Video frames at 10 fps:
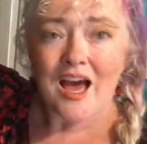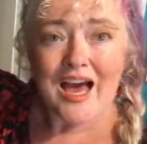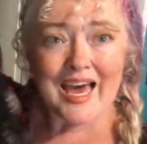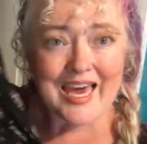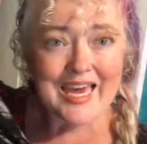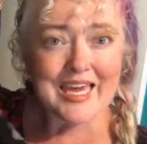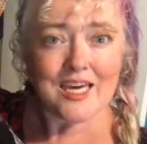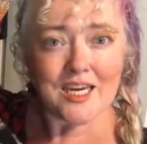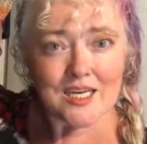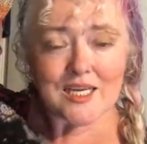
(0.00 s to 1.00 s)
I
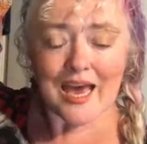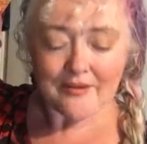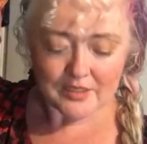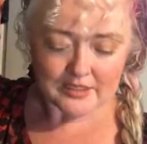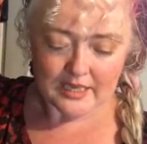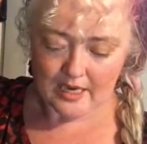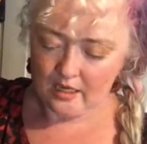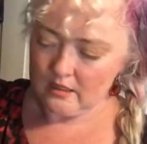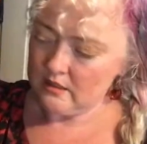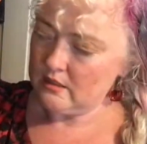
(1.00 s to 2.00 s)
have to
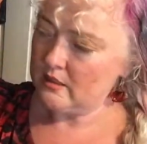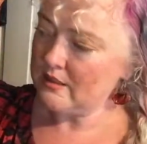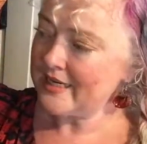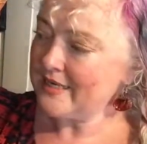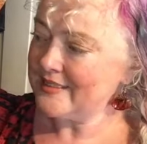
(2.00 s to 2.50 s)
say, like